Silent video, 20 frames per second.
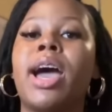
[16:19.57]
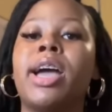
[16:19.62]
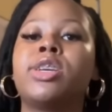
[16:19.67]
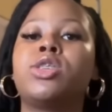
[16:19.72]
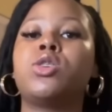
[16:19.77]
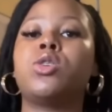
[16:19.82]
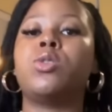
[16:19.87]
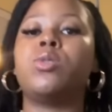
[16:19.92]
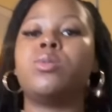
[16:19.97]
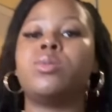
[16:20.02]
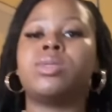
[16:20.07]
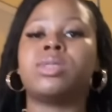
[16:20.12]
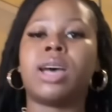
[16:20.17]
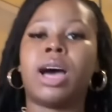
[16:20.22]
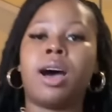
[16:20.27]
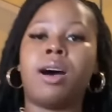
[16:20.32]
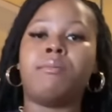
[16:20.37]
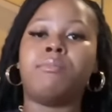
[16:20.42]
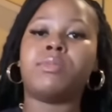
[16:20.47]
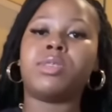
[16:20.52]
I chose
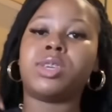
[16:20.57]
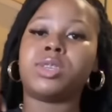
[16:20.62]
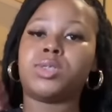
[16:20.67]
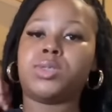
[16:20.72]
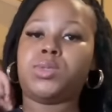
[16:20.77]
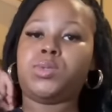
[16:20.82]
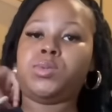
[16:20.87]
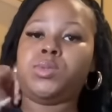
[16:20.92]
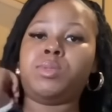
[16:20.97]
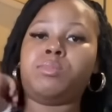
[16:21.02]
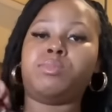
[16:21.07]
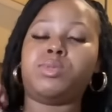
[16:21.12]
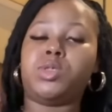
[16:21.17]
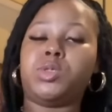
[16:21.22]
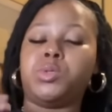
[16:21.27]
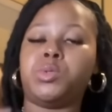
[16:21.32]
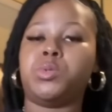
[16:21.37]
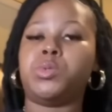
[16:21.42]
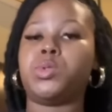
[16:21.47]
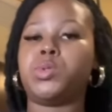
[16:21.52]
the
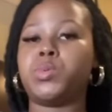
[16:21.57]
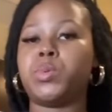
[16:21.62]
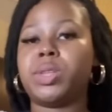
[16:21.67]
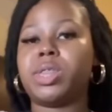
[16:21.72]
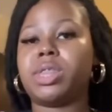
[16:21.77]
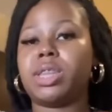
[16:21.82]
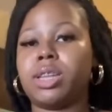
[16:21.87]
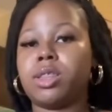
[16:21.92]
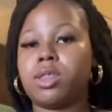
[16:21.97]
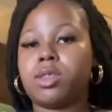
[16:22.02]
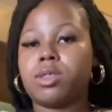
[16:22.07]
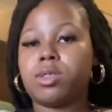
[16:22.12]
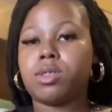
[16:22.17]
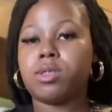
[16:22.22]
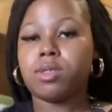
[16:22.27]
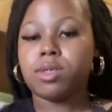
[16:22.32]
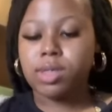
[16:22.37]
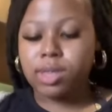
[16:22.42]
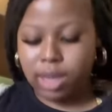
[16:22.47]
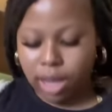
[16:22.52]
swimsuit with the
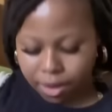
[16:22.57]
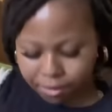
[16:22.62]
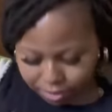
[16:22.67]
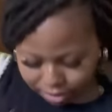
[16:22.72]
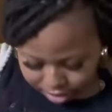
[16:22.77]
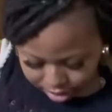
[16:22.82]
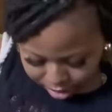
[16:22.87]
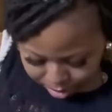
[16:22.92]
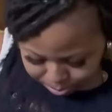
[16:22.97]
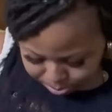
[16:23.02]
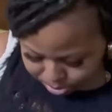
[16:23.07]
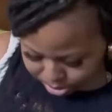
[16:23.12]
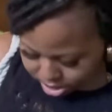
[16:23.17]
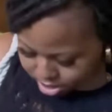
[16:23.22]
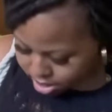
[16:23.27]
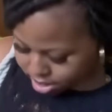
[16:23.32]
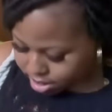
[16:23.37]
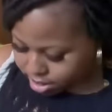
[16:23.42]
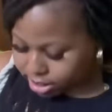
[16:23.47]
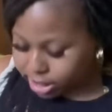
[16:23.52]
cover up.
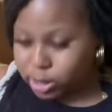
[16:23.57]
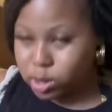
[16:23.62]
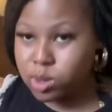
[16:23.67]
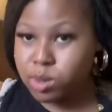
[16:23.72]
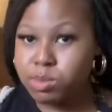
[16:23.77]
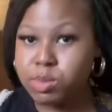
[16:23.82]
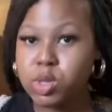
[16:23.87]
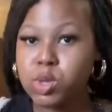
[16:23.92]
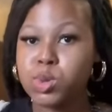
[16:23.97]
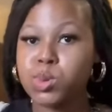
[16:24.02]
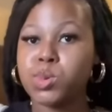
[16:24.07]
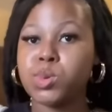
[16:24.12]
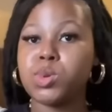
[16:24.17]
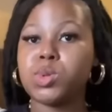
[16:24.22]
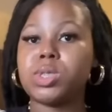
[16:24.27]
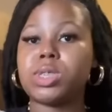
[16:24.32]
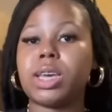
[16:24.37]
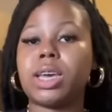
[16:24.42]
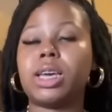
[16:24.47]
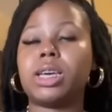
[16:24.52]
The
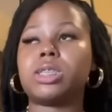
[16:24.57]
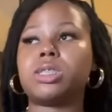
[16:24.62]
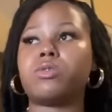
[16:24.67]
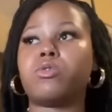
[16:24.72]
swimsuit is